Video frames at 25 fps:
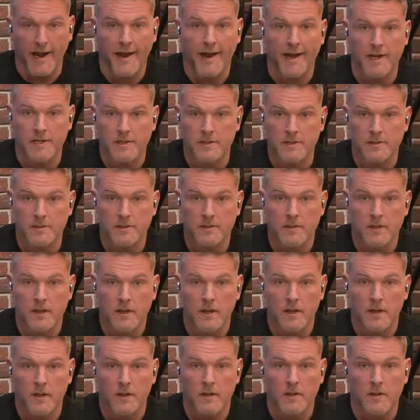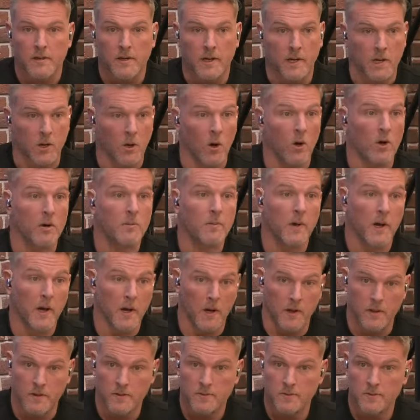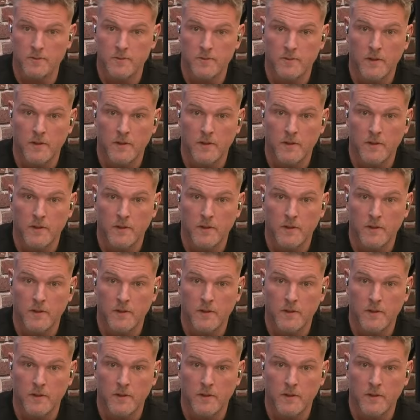X. They called him a hoe. Yeah,